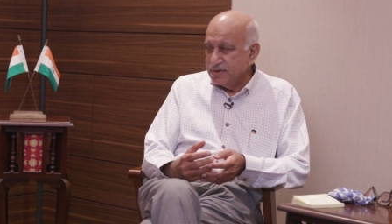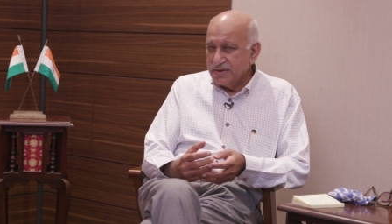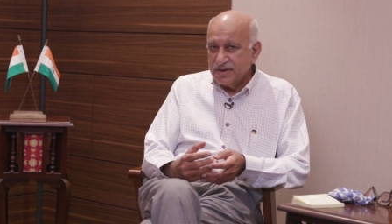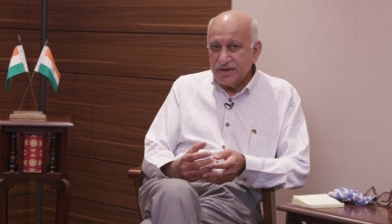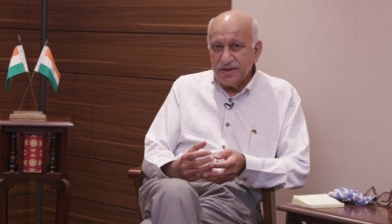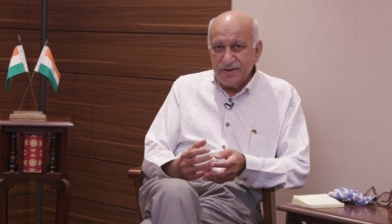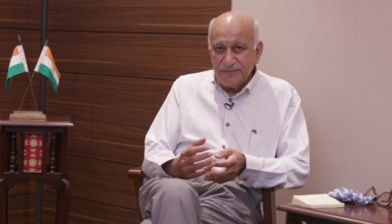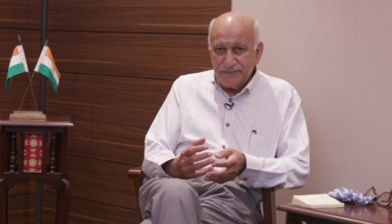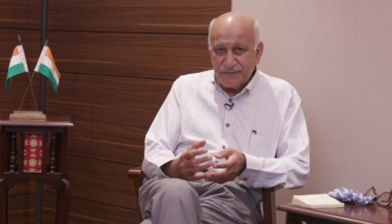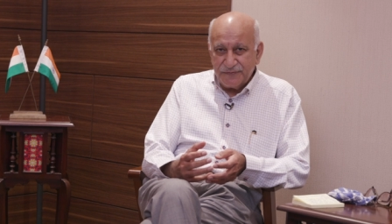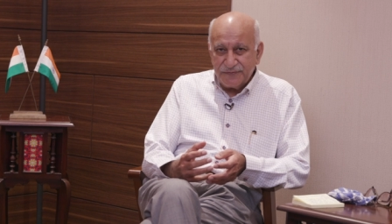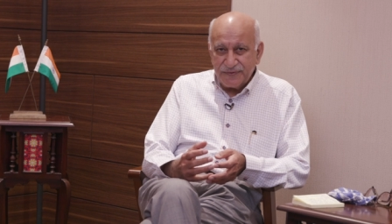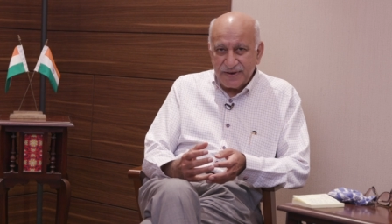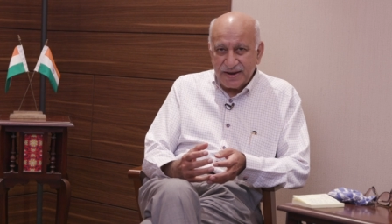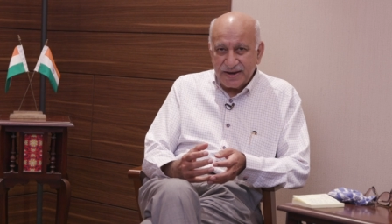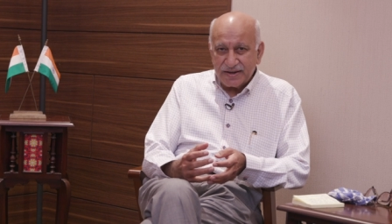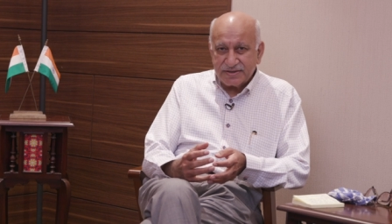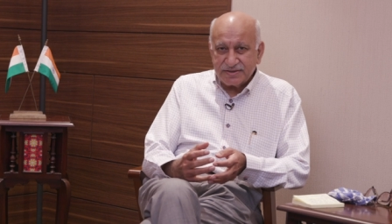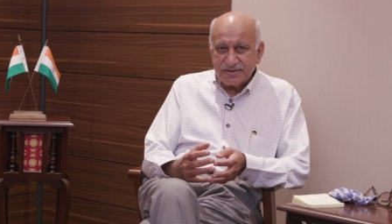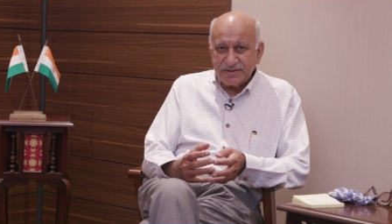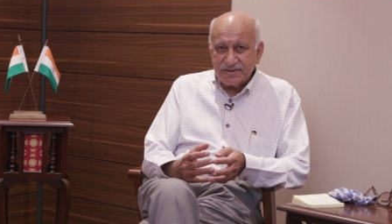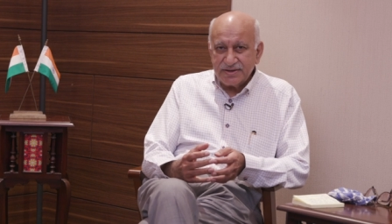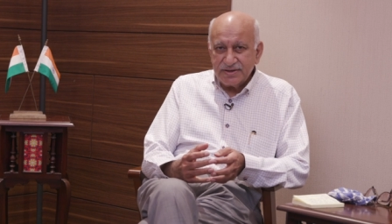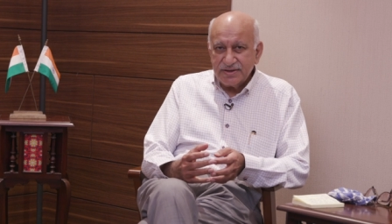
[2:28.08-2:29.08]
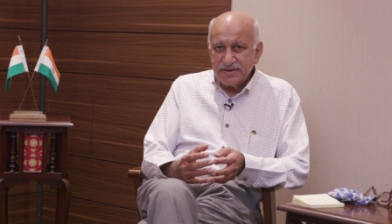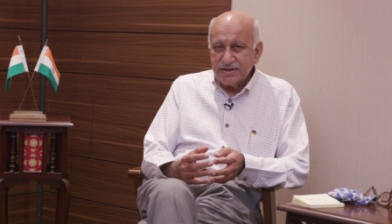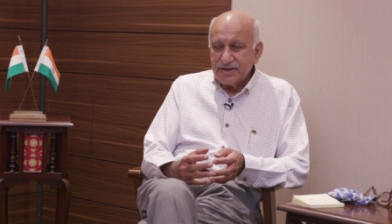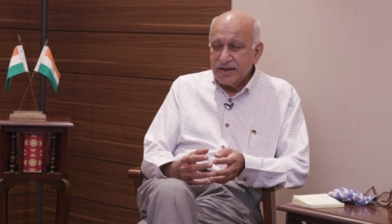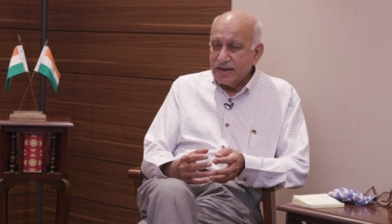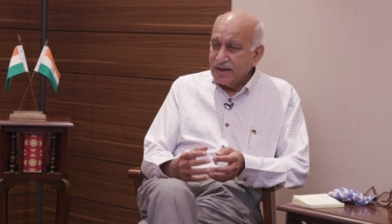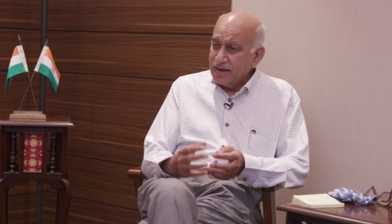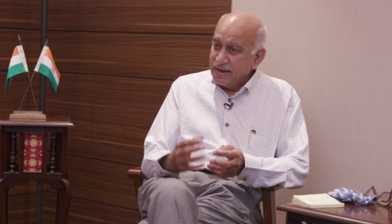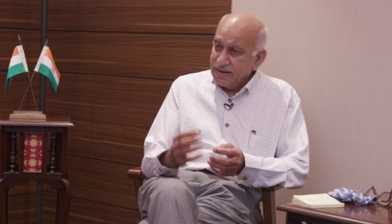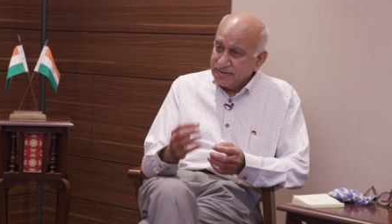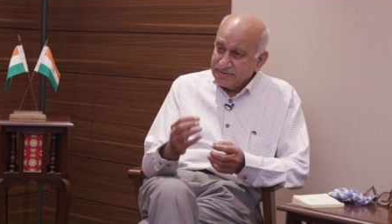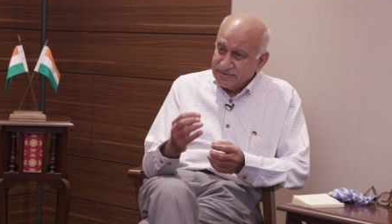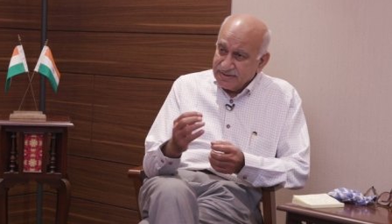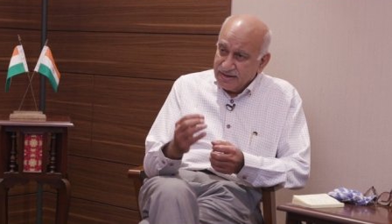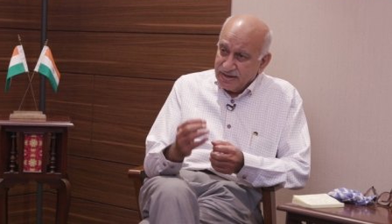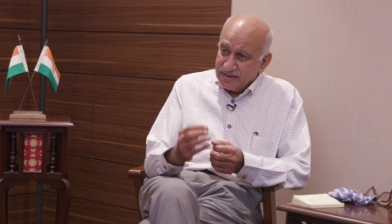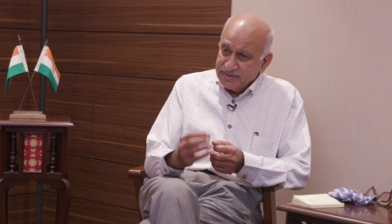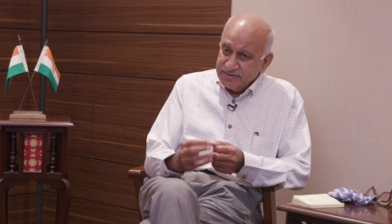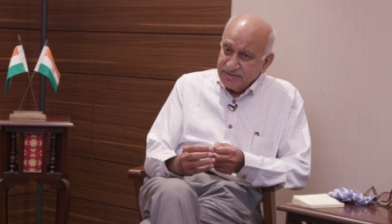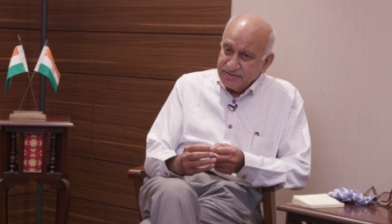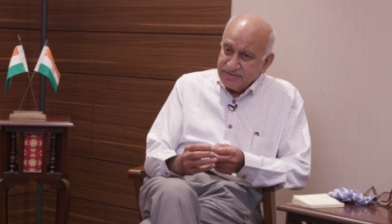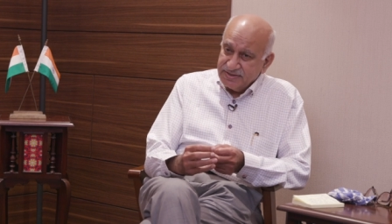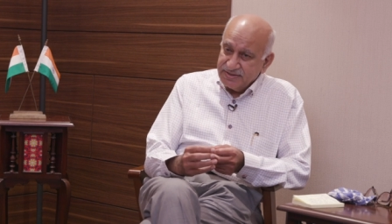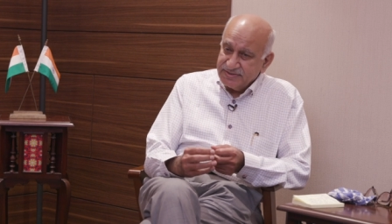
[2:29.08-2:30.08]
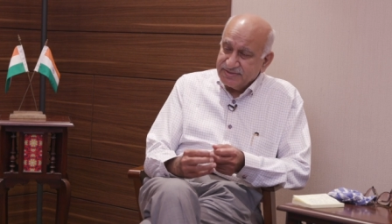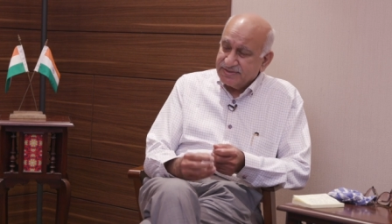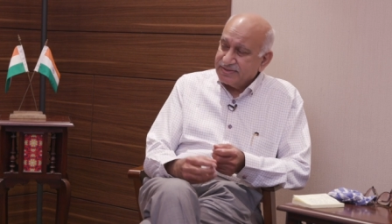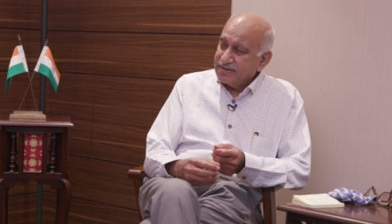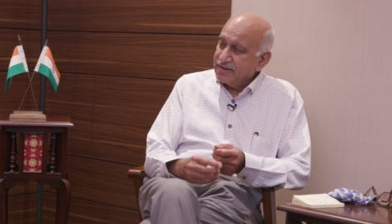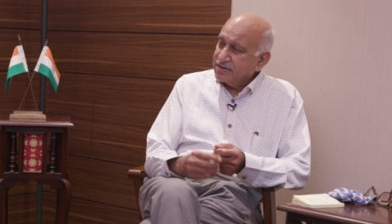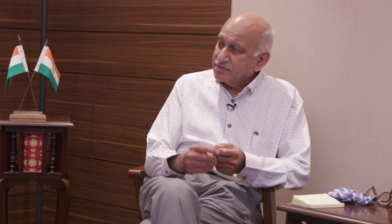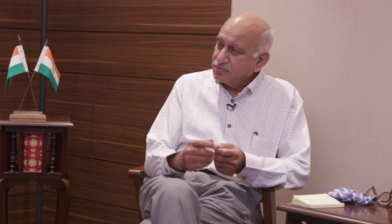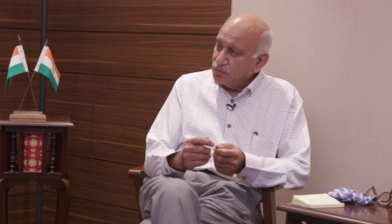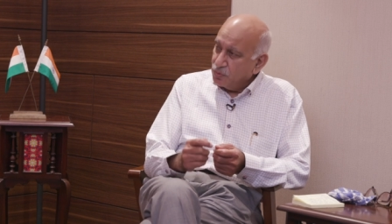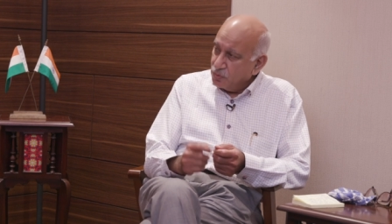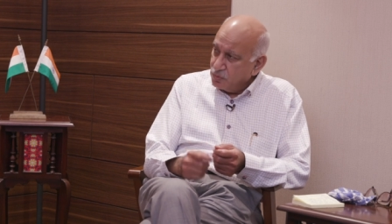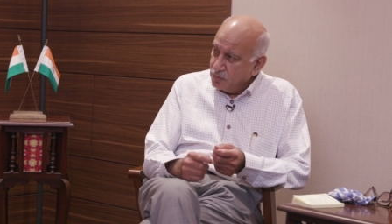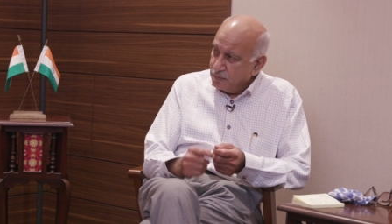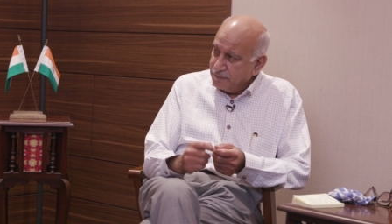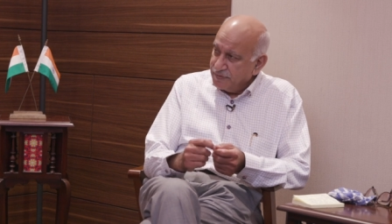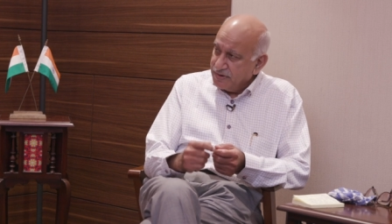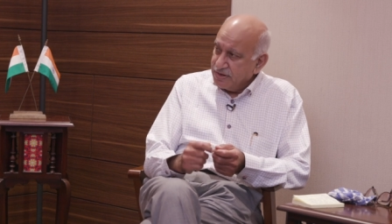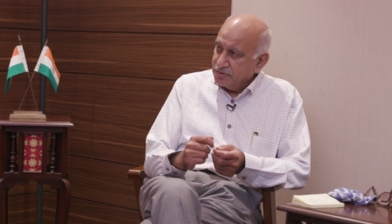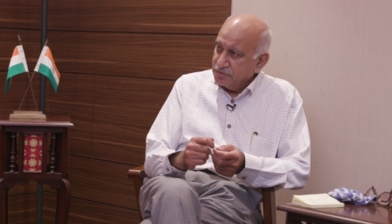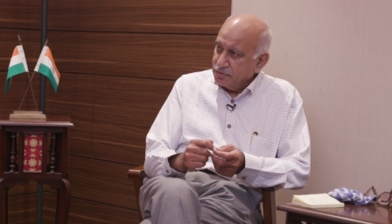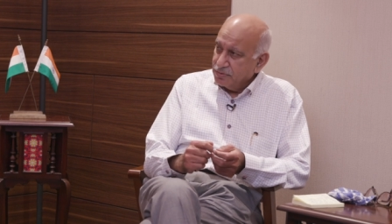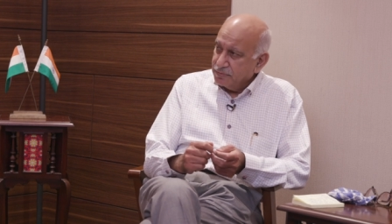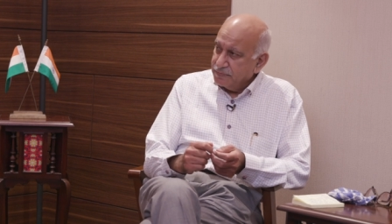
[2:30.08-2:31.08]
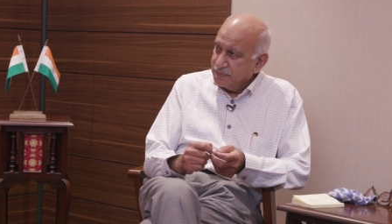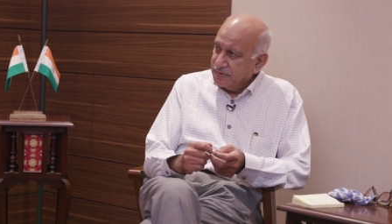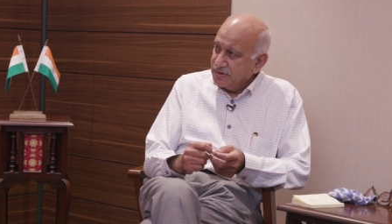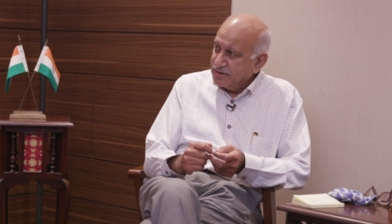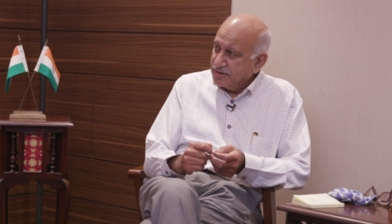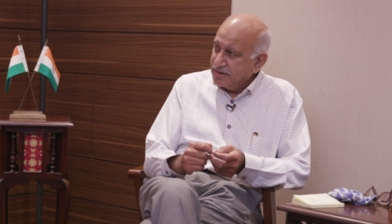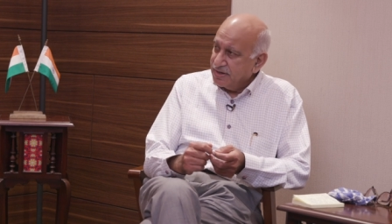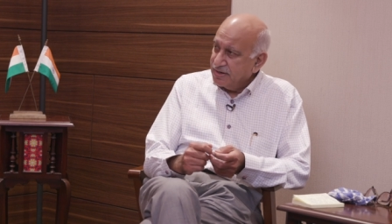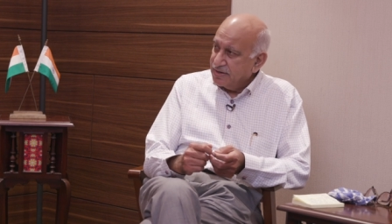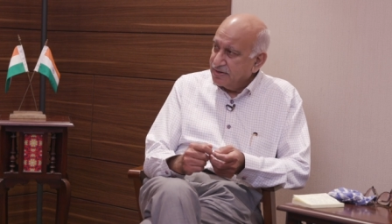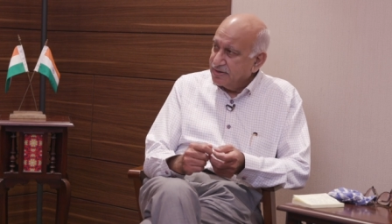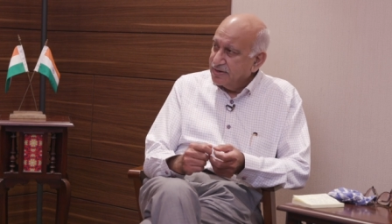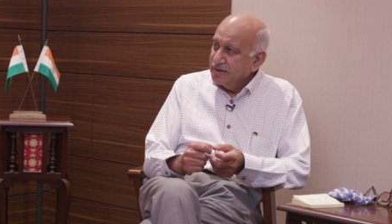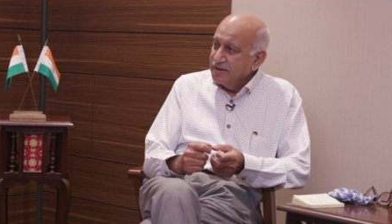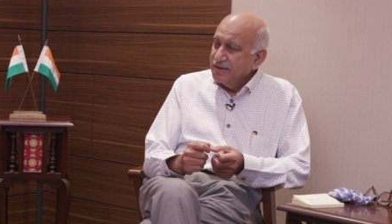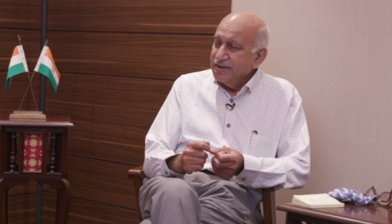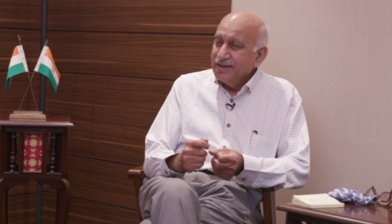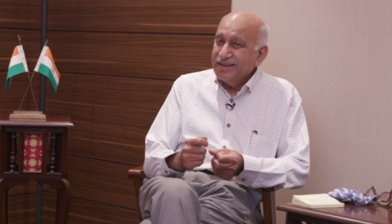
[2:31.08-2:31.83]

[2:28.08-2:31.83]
In fact, as Gandhiji said over and over again,